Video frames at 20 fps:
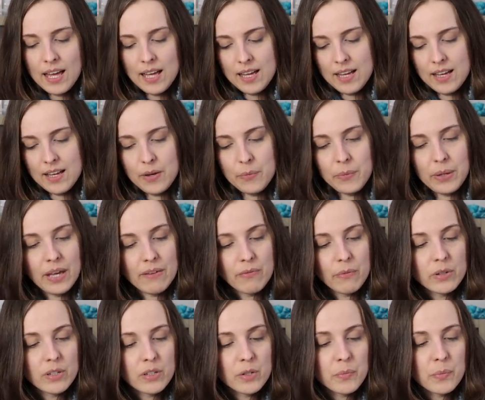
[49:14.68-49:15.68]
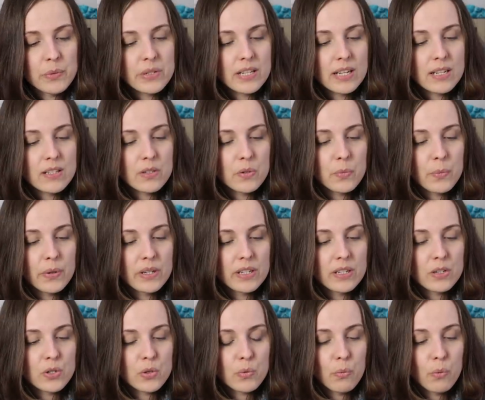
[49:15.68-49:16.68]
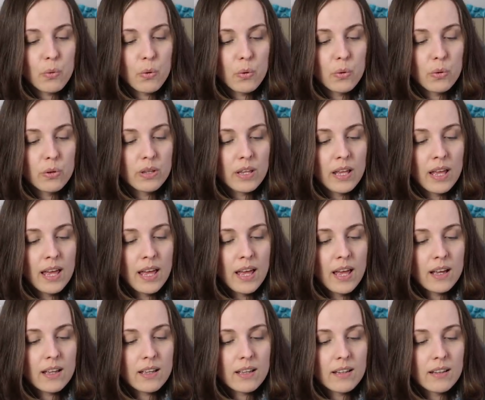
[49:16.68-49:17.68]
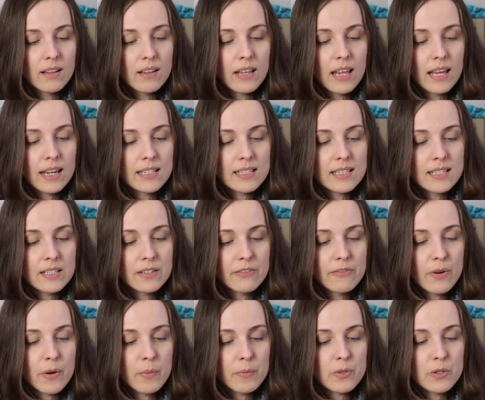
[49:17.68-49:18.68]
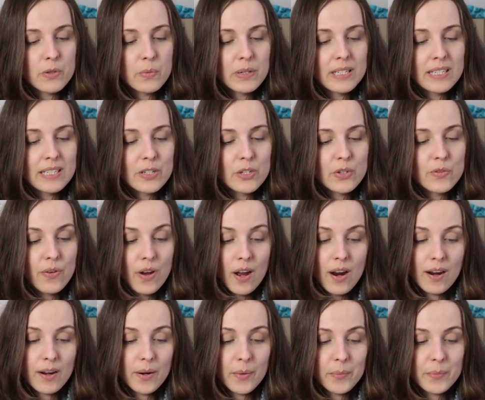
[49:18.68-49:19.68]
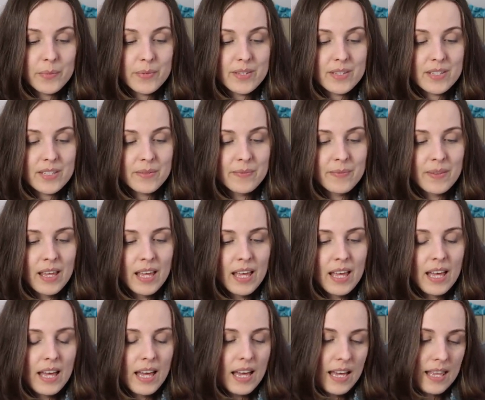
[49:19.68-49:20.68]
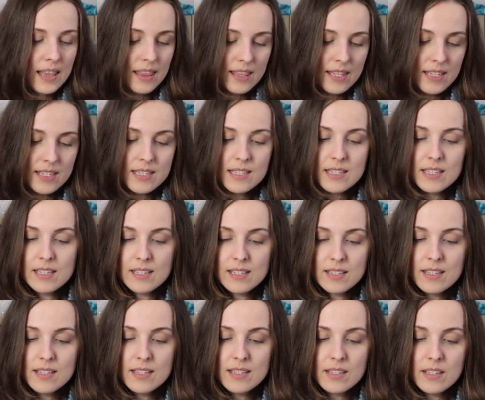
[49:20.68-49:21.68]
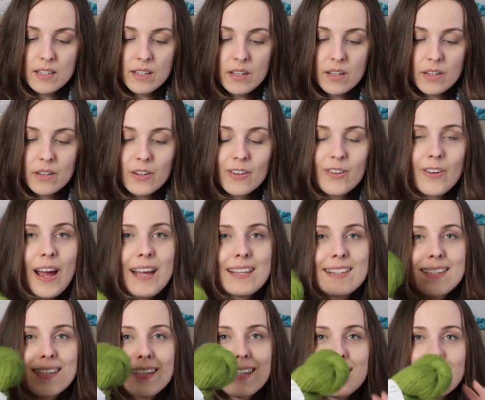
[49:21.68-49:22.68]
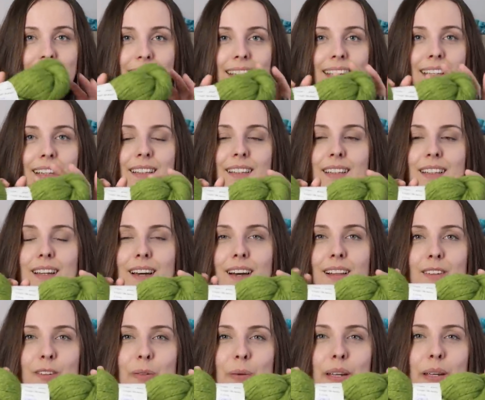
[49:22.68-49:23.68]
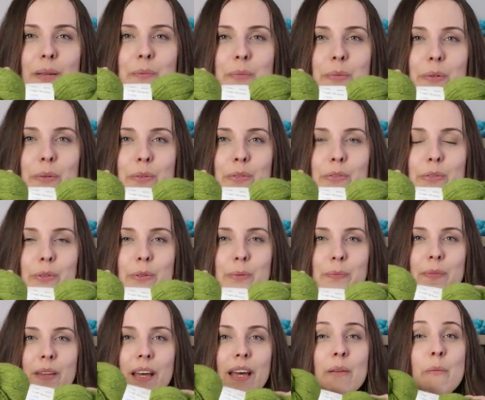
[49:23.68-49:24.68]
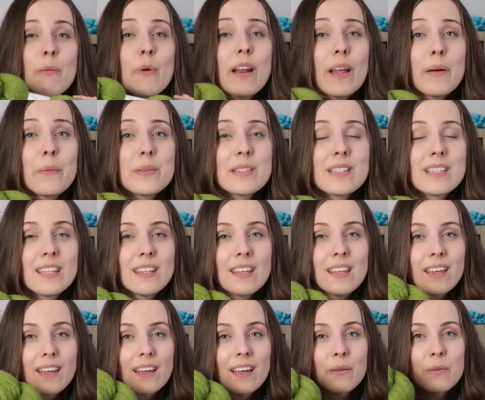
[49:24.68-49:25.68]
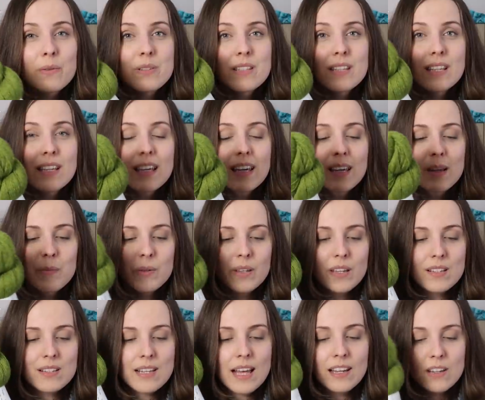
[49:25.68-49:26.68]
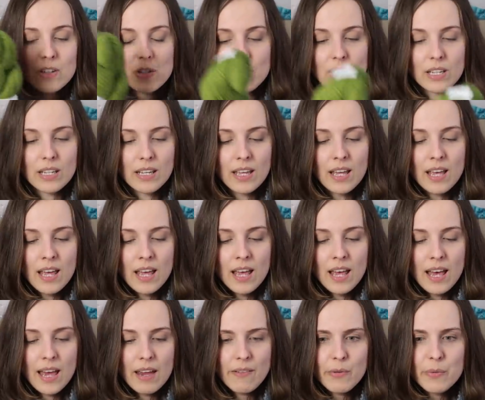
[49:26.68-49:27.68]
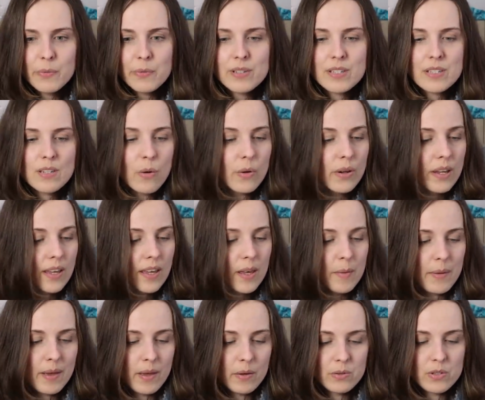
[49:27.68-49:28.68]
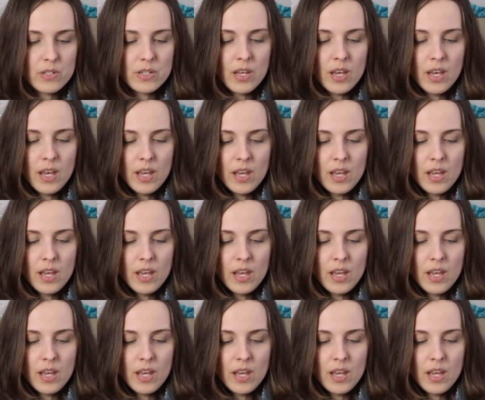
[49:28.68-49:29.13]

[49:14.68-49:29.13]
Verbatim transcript: Uh, we have 100% Swedish wool collected from Swedish farms, and this is grassy, the colorway, beautiful. And what I was thinking, I was thinking because actually everyone was talking about